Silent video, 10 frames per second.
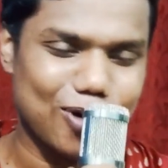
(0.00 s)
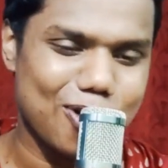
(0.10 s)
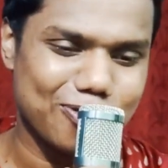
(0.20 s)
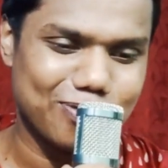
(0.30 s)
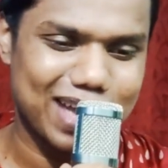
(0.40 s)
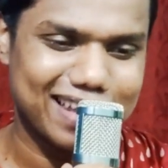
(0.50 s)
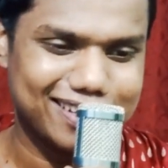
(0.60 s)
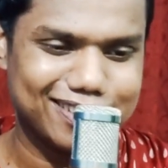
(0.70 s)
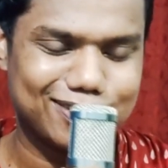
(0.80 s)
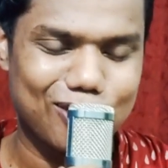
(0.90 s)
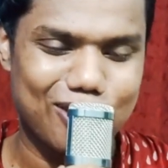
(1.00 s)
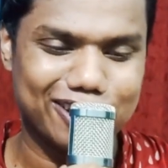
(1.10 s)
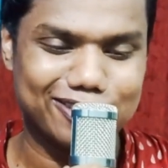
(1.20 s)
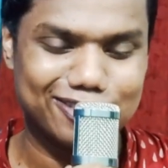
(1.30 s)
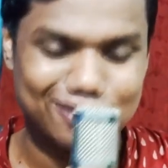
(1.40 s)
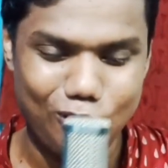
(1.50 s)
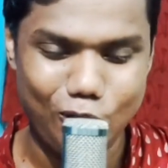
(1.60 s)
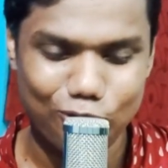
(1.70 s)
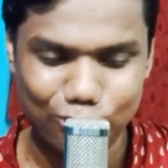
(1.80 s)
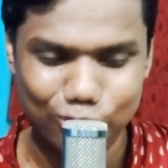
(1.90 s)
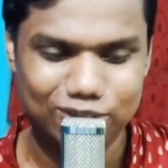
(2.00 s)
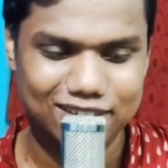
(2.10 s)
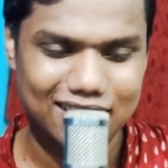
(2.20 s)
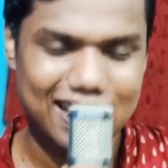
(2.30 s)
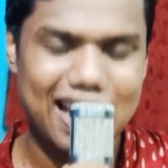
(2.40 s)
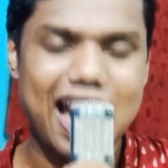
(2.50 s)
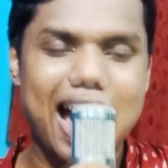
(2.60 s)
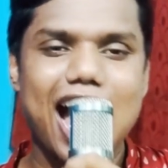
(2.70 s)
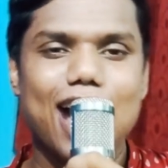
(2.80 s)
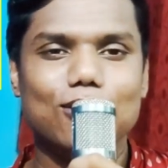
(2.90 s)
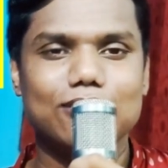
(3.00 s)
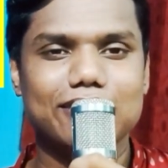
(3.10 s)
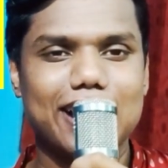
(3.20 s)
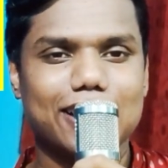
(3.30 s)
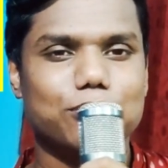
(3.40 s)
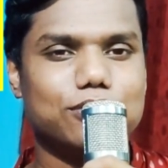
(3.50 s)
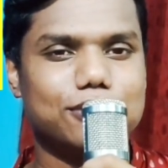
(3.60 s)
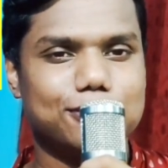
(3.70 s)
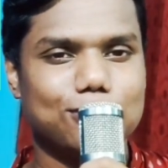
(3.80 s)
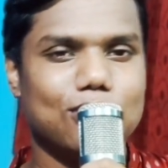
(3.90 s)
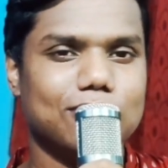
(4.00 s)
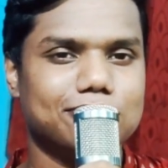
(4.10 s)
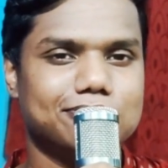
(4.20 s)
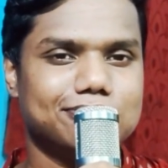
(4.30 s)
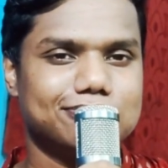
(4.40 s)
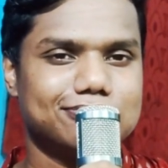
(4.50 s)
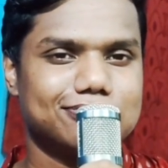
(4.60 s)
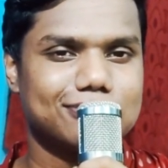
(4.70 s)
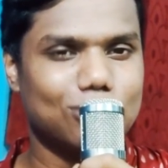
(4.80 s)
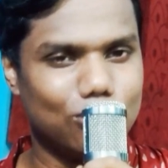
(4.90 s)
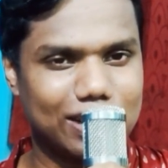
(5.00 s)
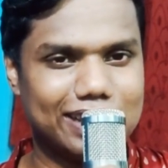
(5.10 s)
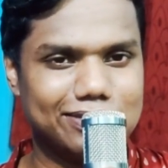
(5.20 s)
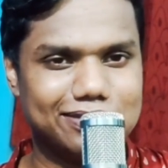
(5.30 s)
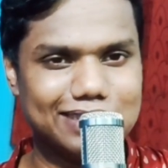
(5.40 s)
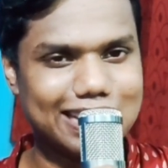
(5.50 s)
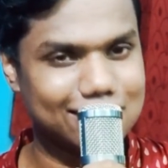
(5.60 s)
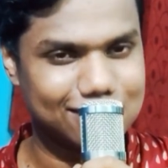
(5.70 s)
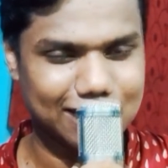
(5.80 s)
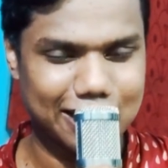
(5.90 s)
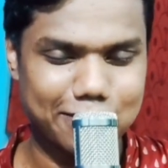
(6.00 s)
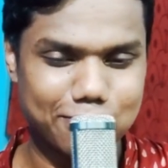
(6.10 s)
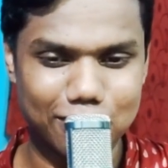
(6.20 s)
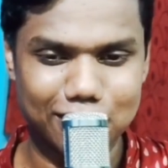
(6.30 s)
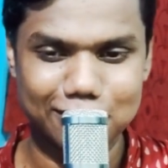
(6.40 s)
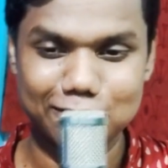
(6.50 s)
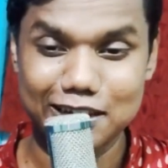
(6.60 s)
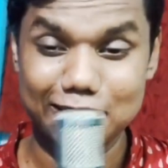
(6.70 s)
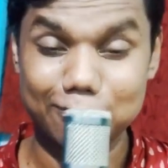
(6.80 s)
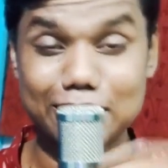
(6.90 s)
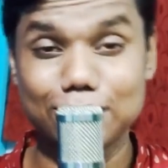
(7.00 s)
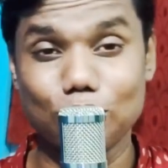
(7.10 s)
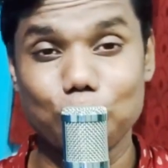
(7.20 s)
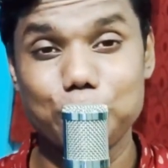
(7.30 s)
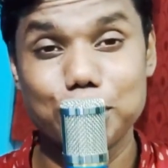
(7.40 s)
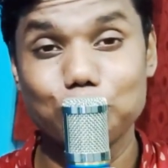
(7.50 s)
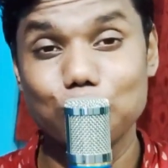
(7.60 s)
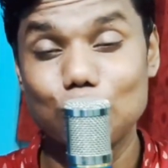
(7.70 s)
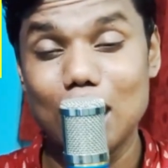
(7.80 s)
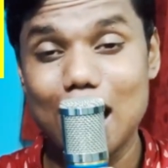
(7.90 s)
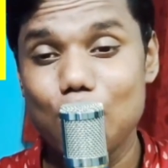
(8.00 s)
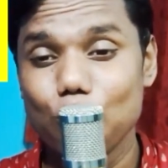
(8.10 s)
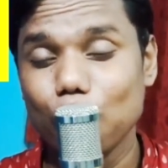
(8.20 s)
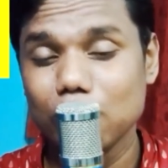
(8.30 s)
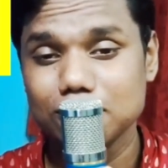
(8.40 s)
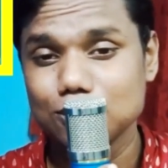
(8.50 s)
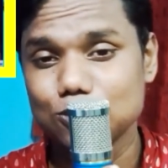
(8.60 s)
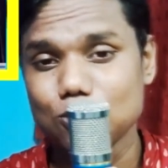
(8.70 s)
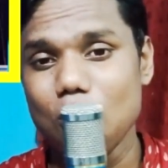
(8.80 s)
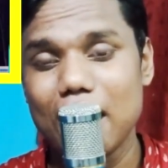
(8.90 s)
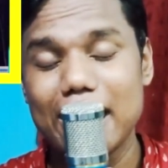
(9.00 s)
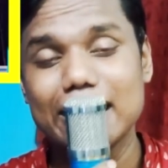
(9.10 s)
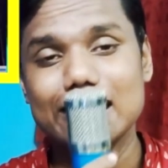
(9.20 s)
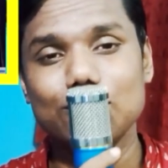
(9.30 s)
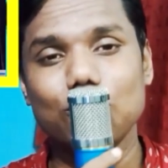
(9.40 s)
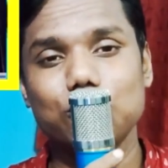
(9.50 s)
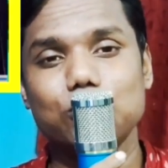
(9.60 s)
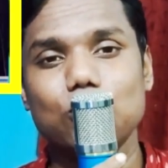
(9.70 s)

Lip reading: man, this song is so good. I will react upon this song, okay, next time. But please comment down below how was the song. I really want to know